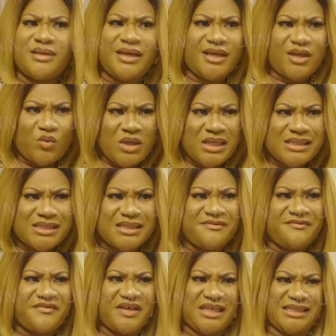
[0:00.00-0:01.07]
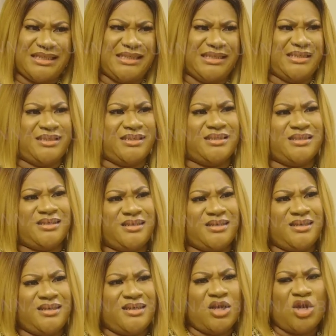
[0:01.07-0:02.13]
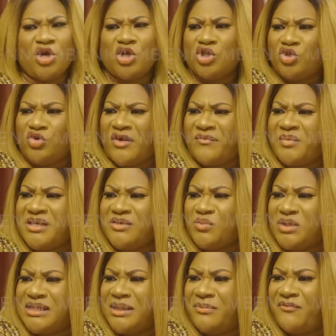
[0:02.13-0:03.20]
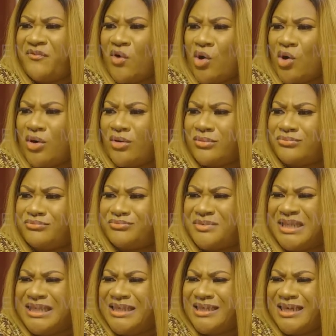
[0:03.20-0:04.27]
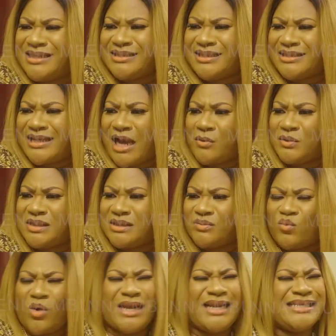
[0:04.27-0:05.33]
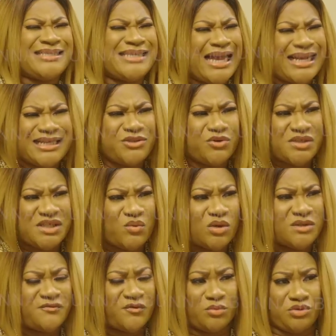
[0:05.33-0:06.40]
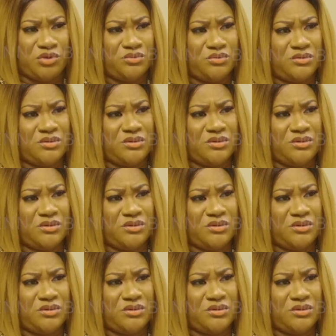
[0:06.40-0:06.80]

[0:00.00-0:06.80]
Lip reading: Then quit investing. You have been with him for 3 years and counting. What exactly does he want from you?